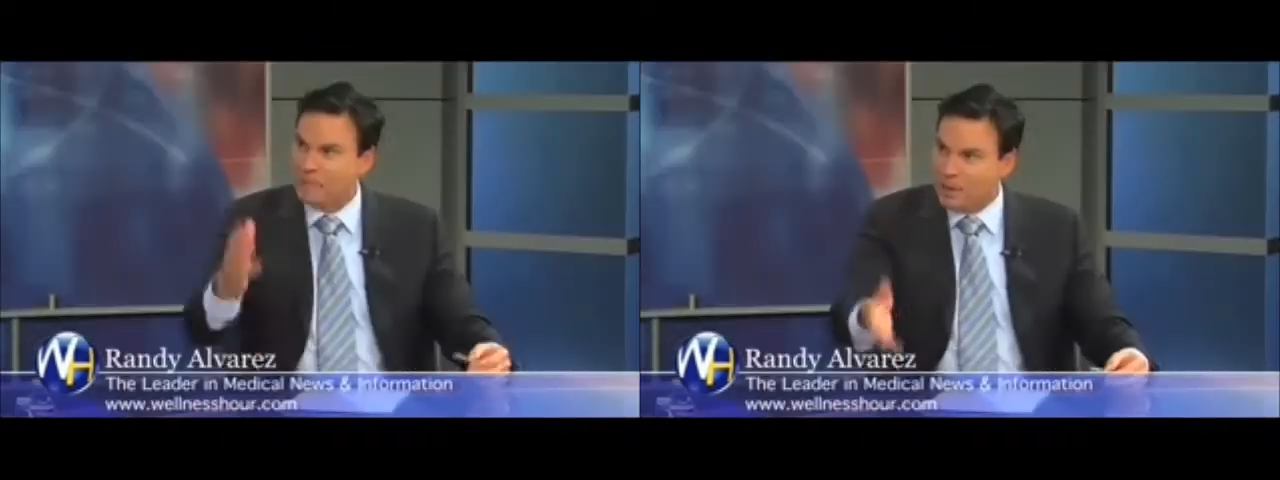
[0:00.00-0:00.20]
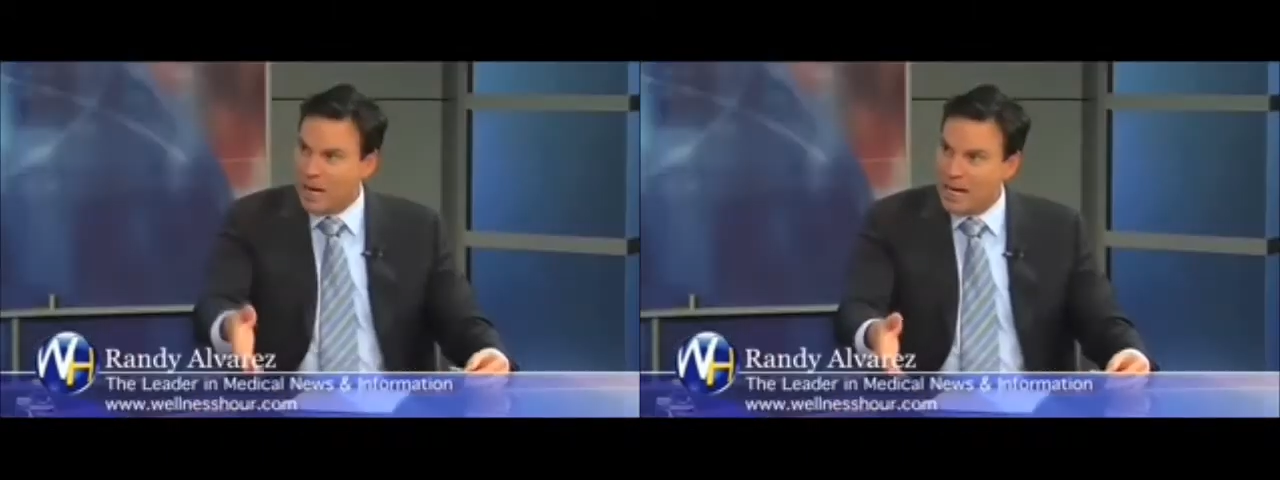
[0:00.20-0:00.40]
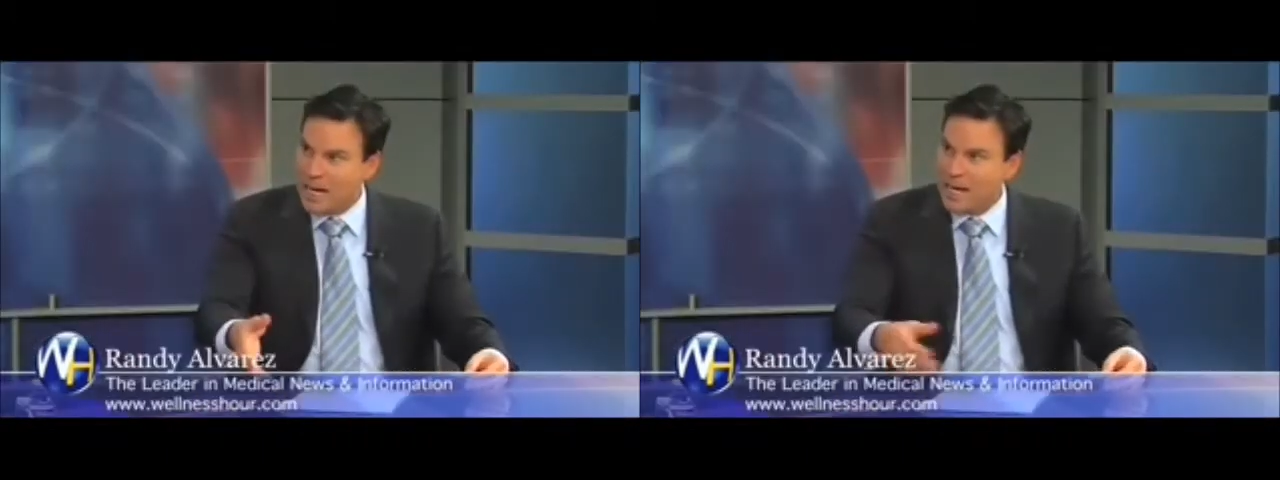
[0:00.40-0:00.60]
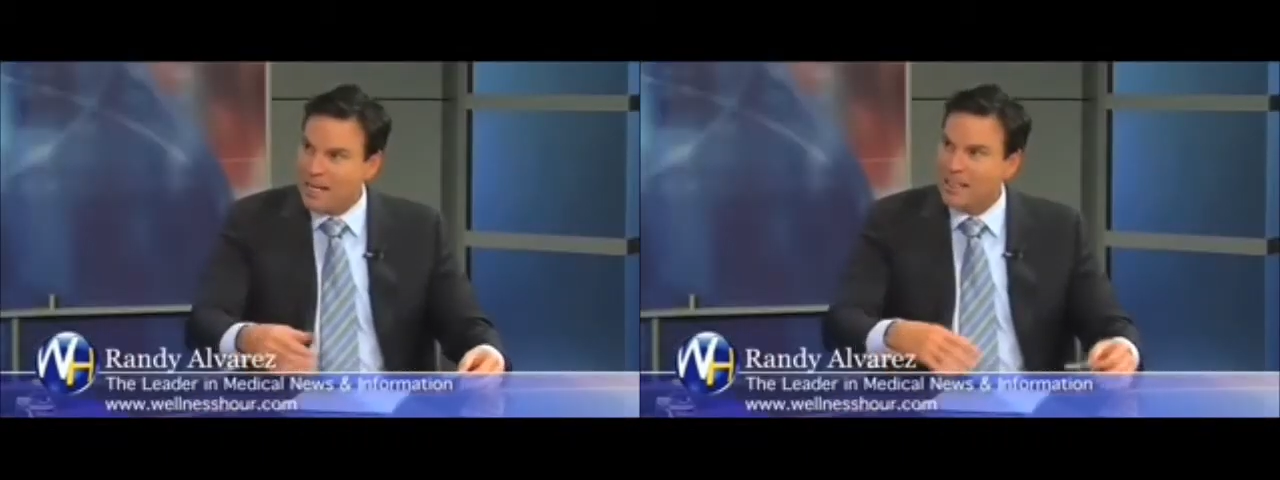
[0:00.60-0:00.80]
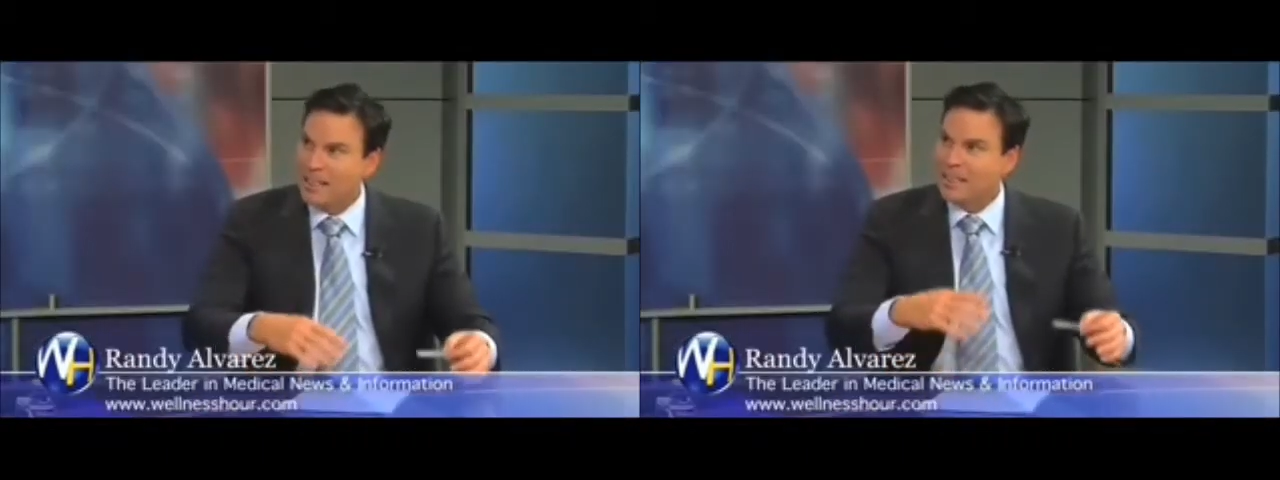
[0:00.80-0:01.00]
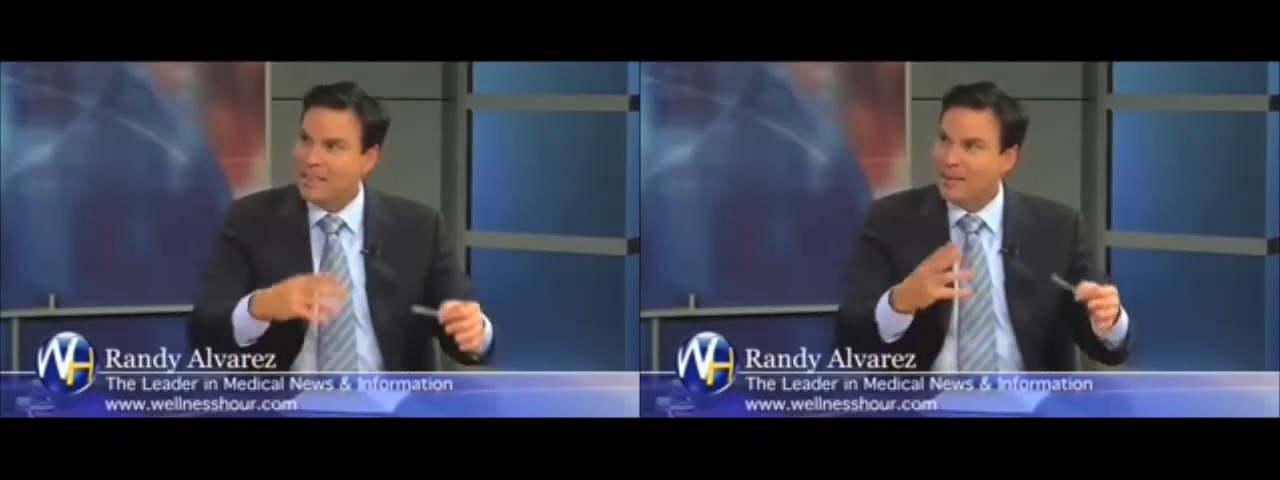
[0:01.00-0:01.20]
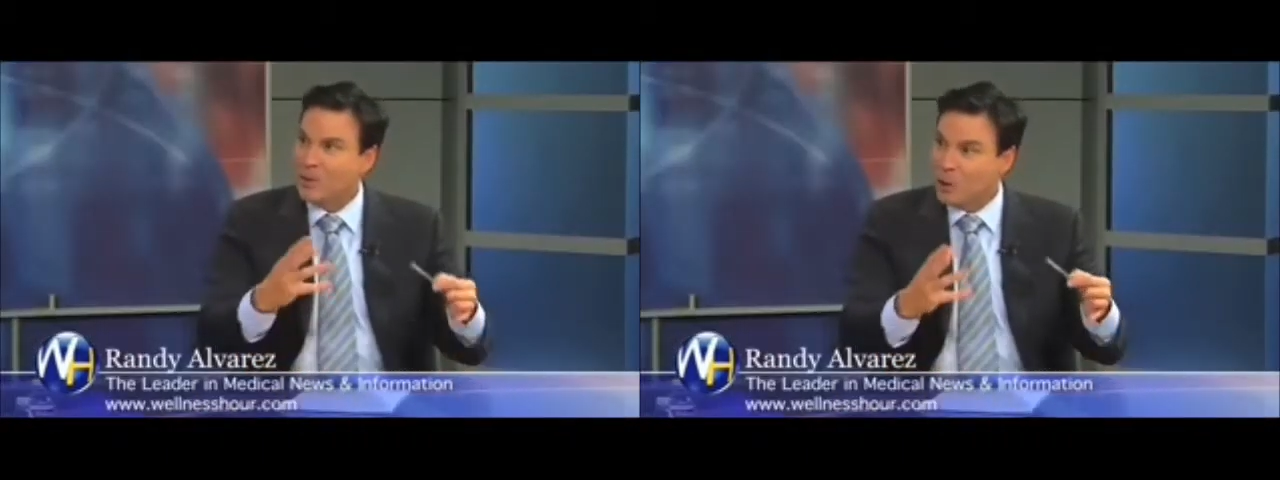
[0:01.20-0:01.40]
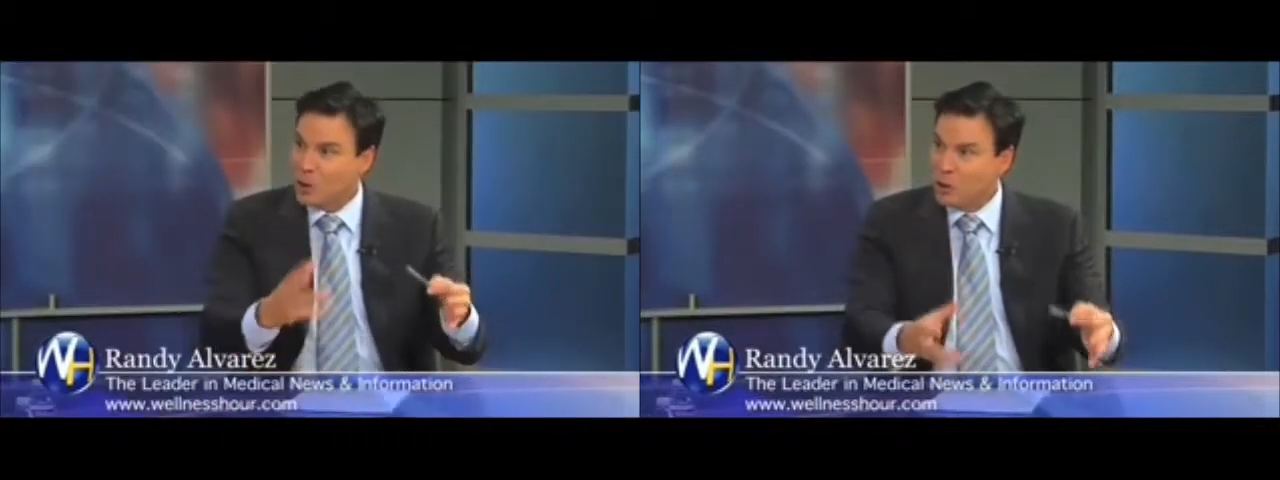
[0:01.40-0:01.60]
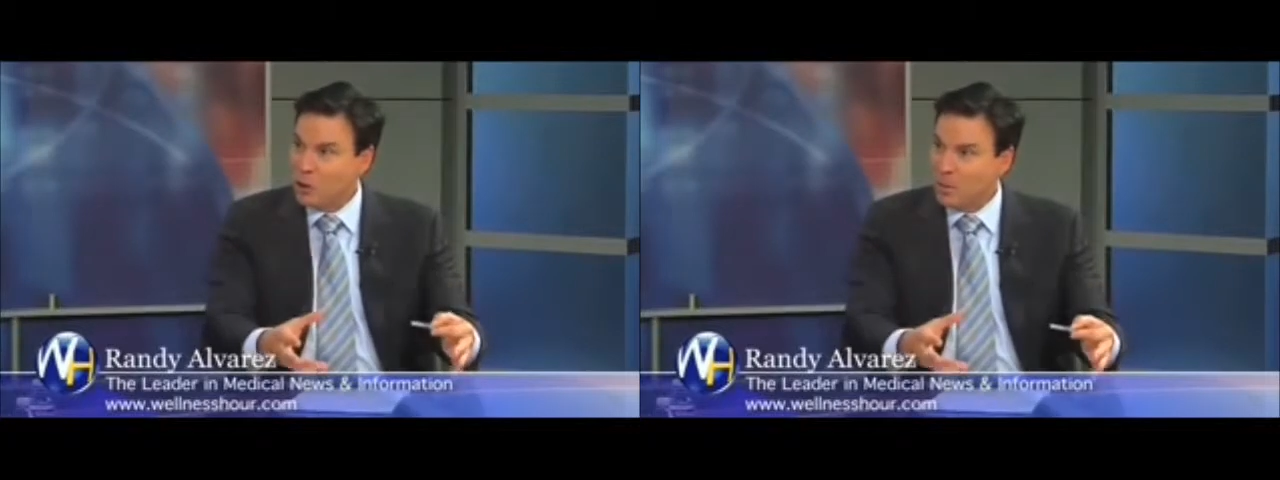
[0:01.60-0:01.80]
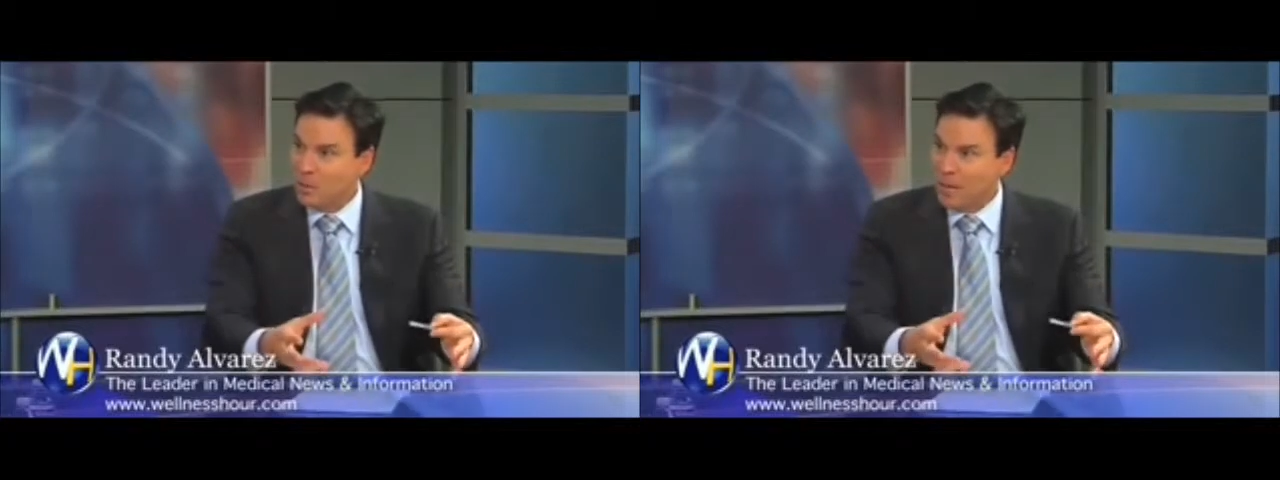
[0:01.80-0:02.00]
a Friday, give you just
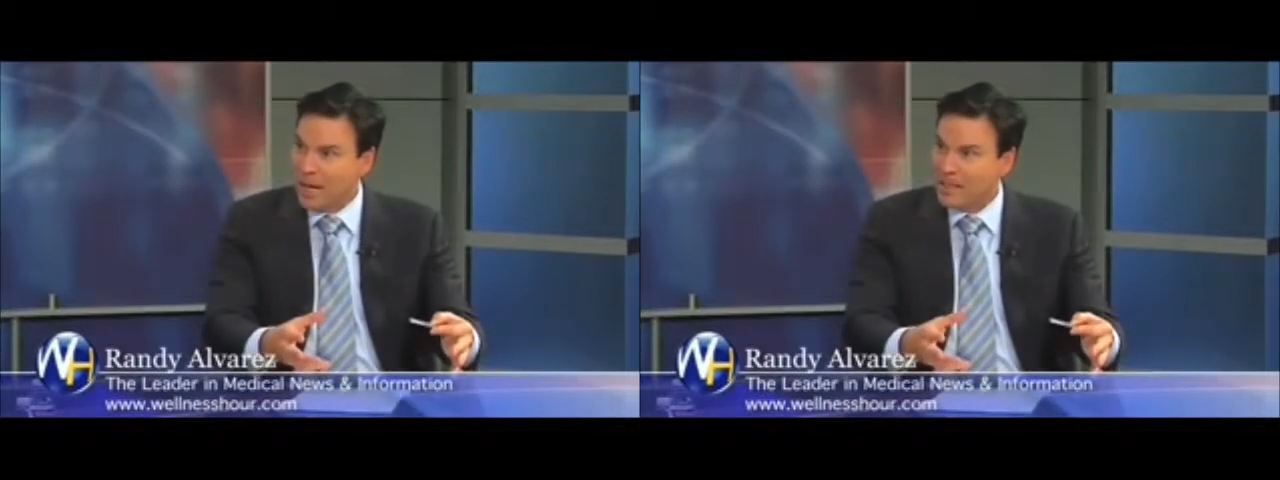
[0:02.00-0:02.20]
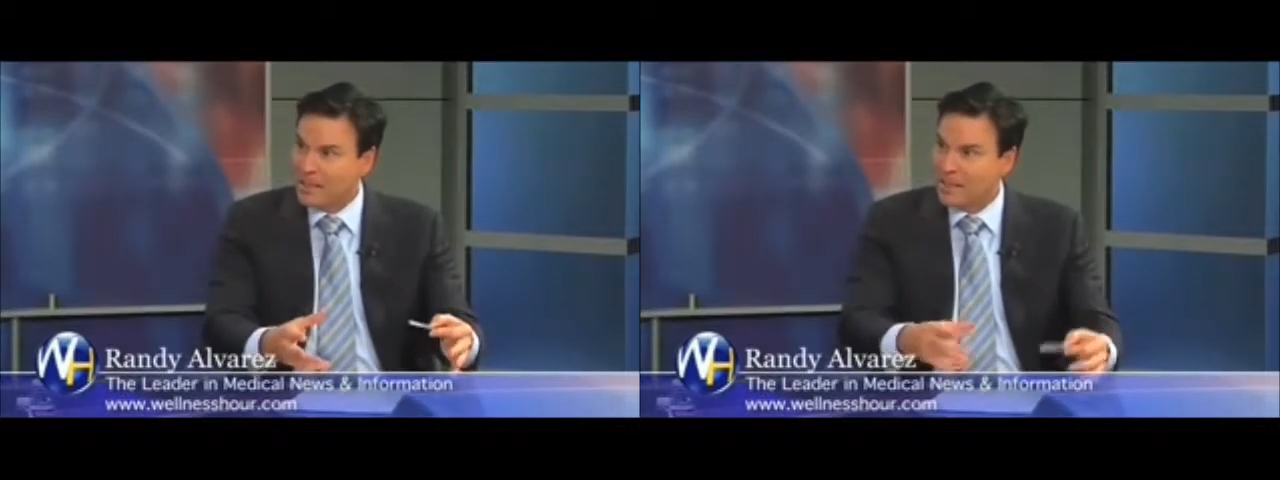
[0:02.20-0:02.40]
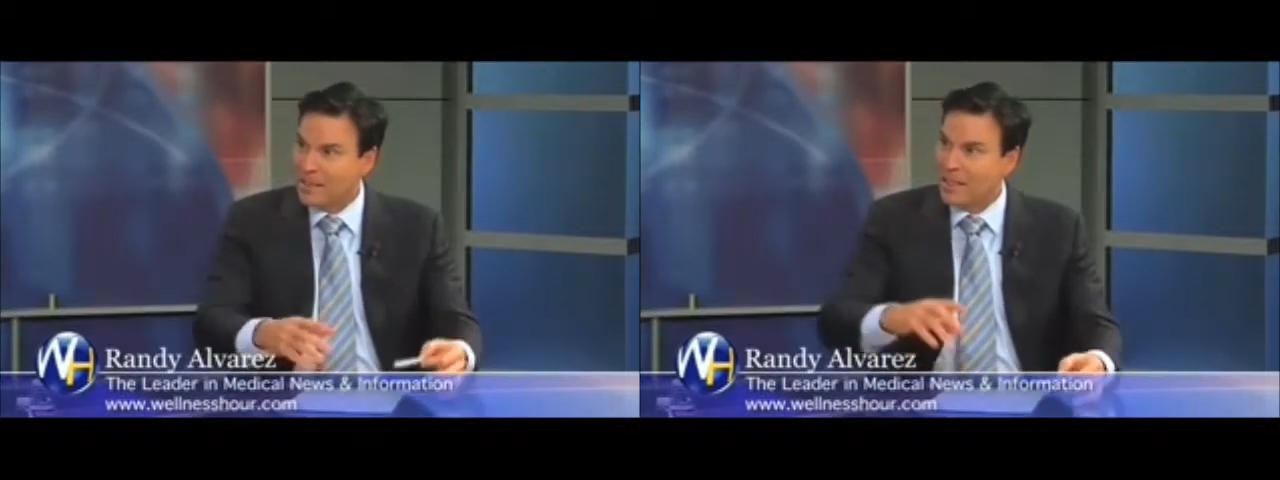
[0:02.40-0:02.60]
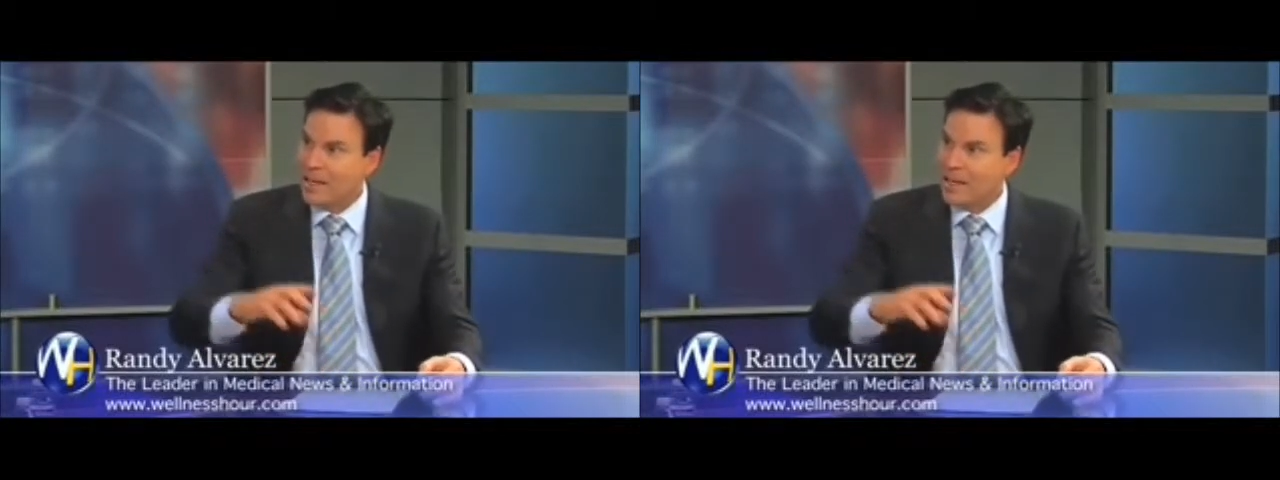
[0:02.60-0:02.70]
2 implants.